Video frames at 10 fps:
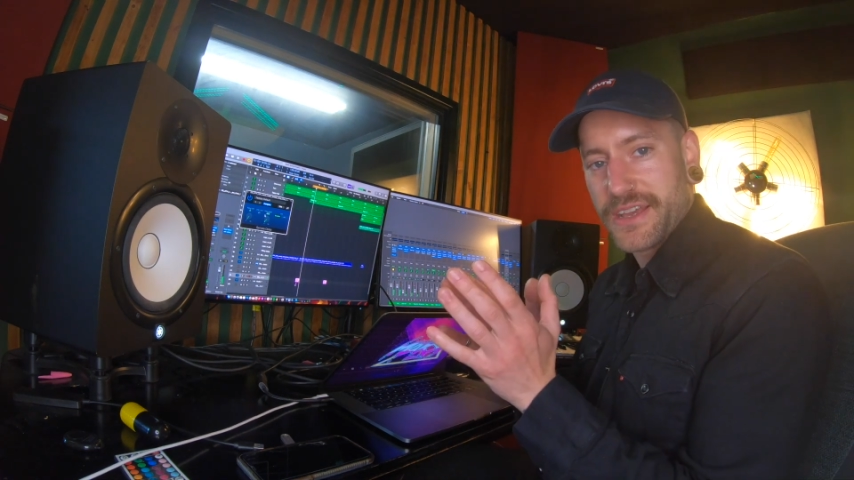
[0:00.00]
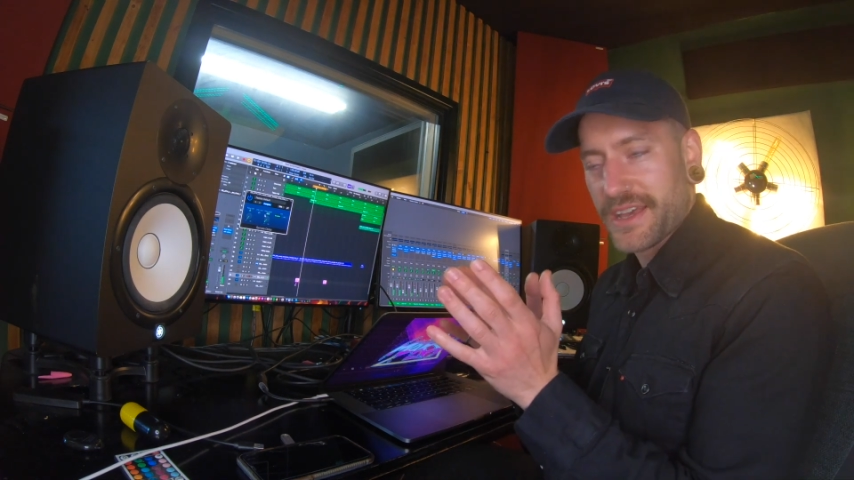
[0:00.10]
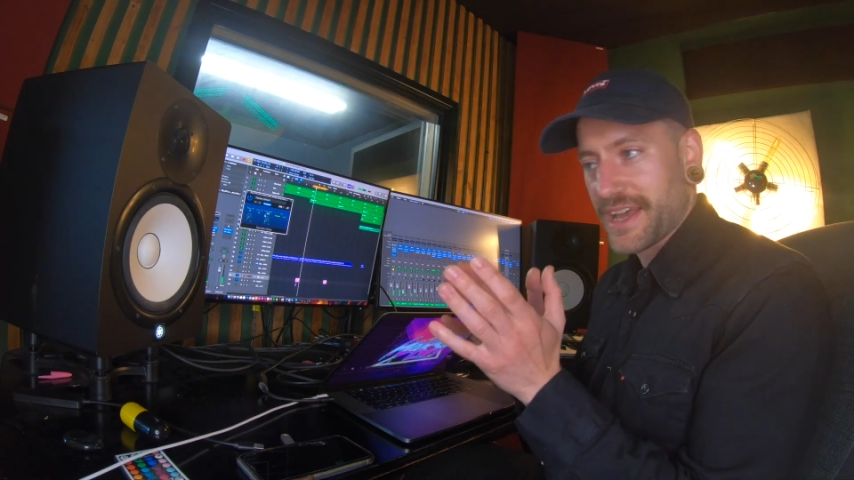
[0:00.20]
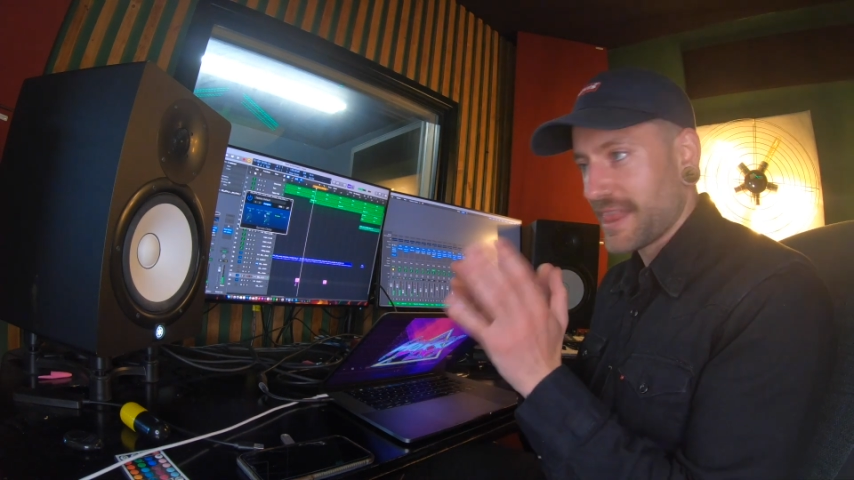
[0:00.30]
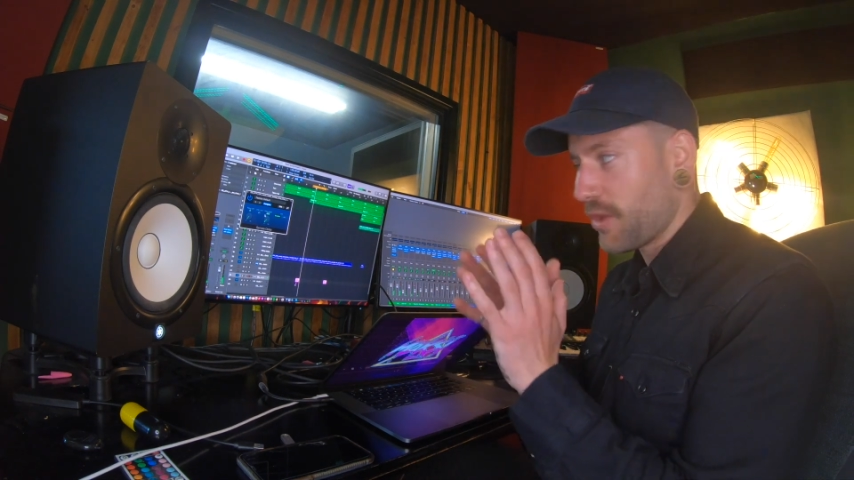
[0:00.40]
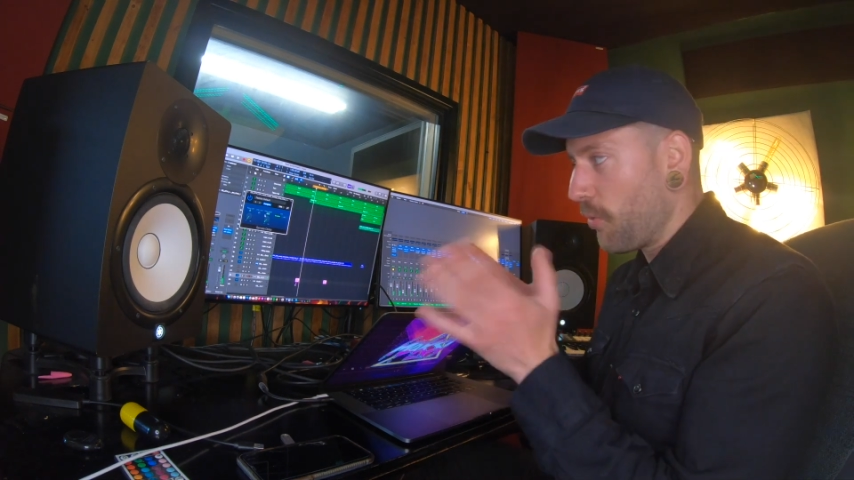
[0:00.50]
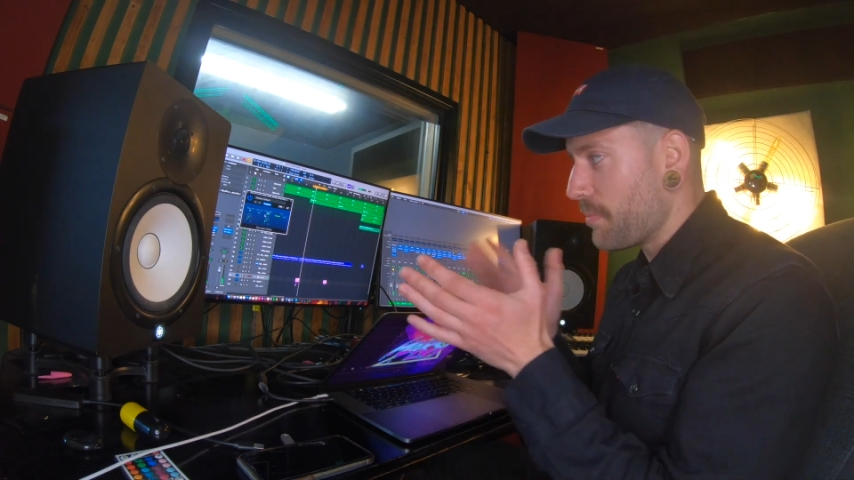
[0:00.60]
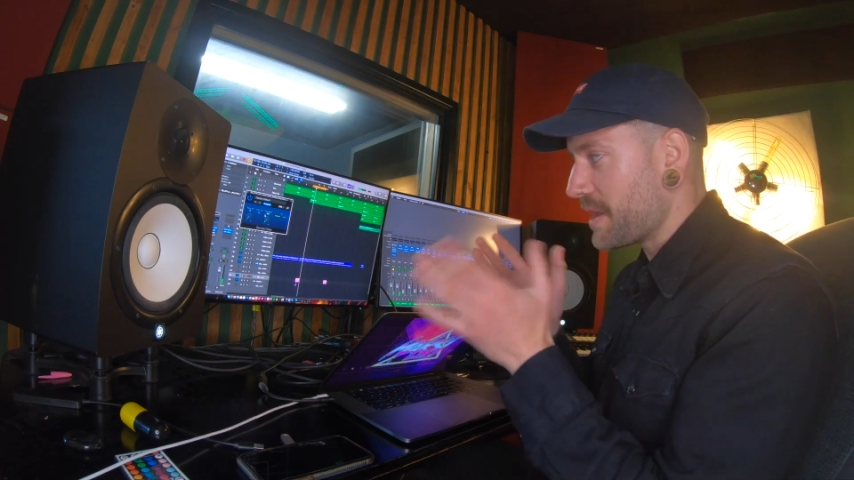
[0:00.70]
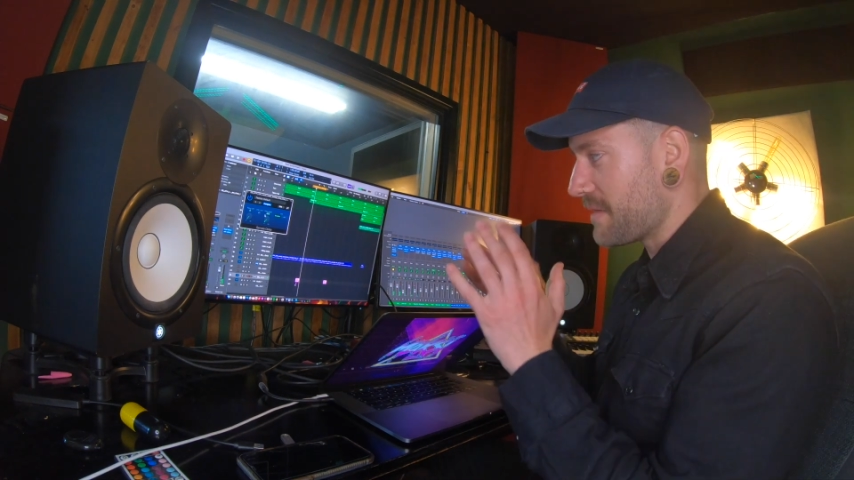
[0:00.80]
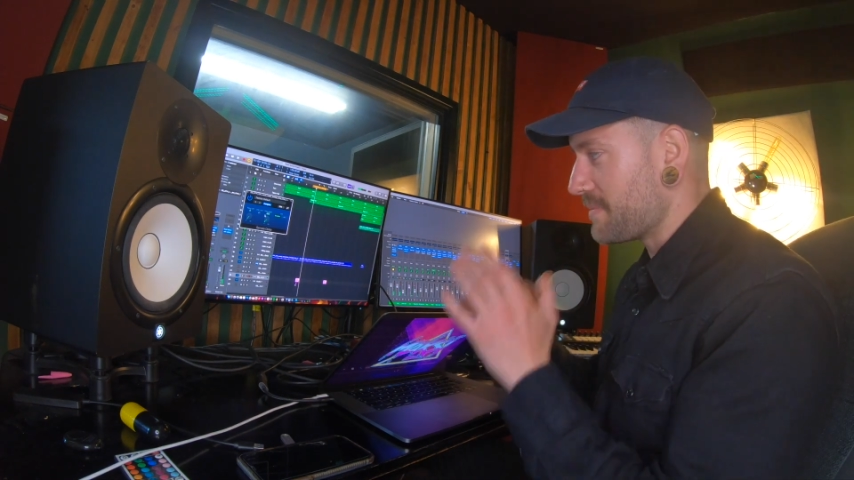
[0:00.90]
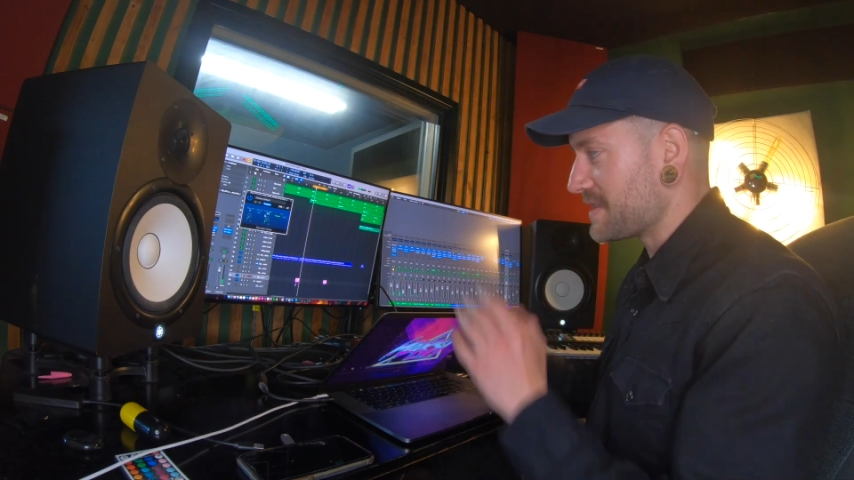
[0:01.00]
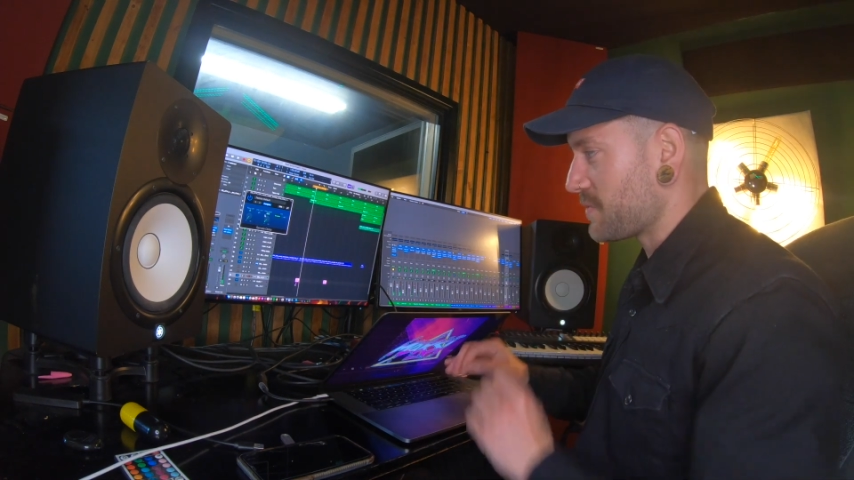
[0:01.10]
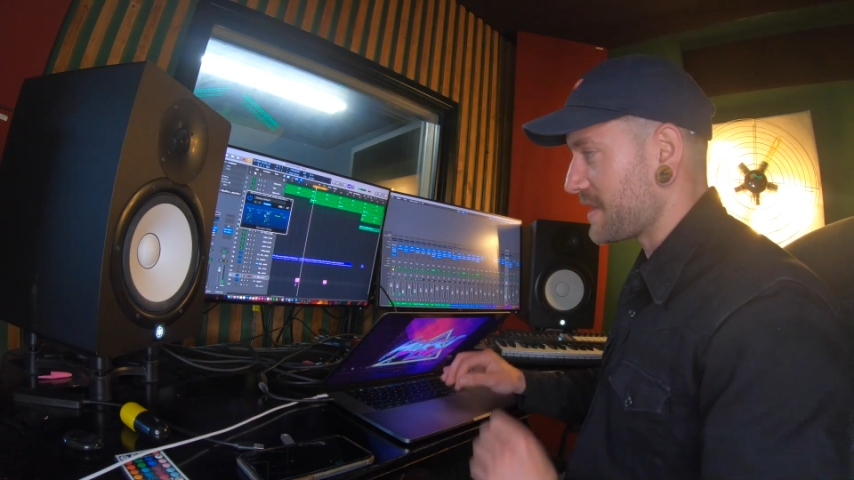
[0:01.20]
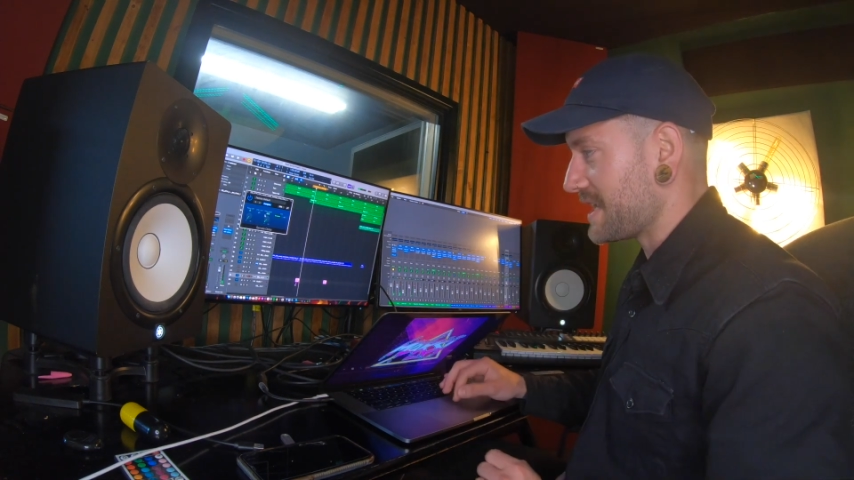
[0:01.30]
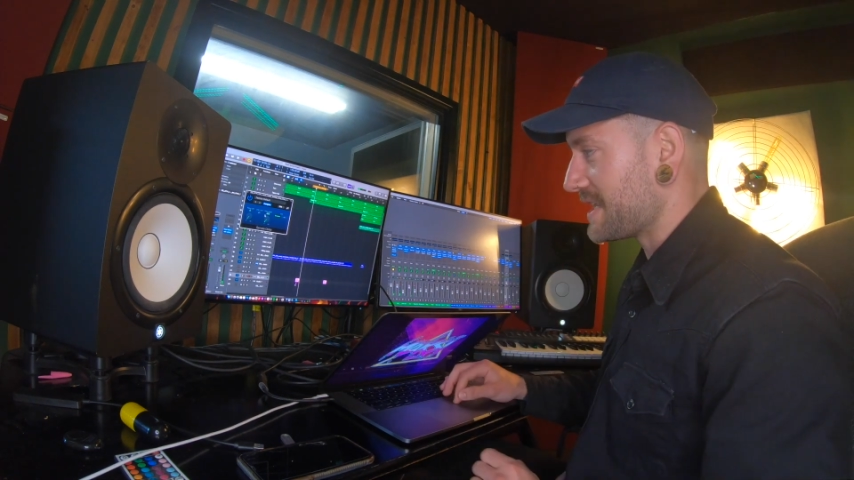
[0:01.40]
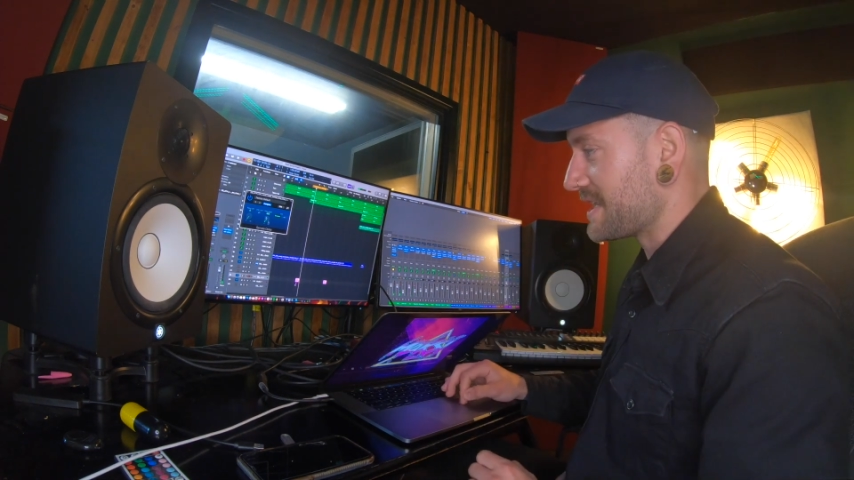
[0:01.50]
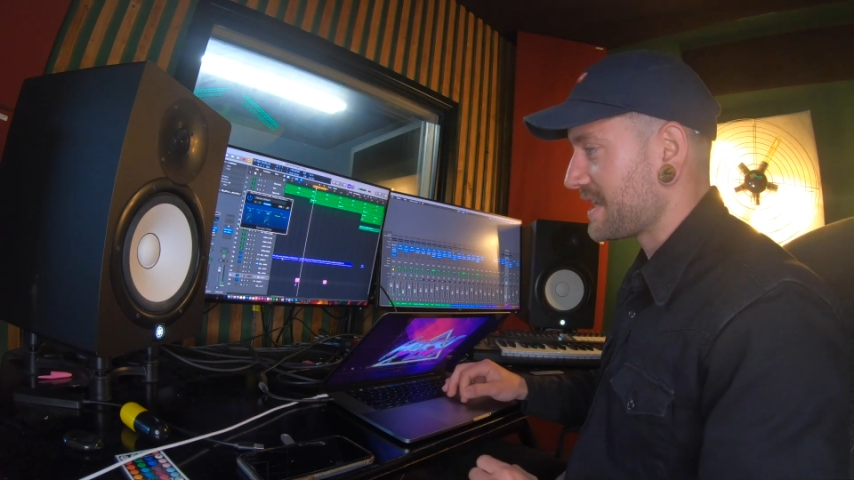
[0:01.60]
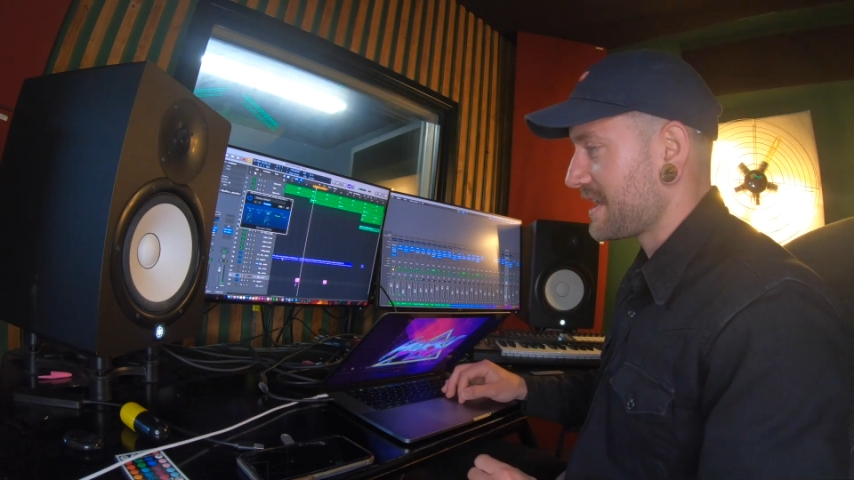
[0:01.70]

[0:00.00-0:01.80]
a little bit between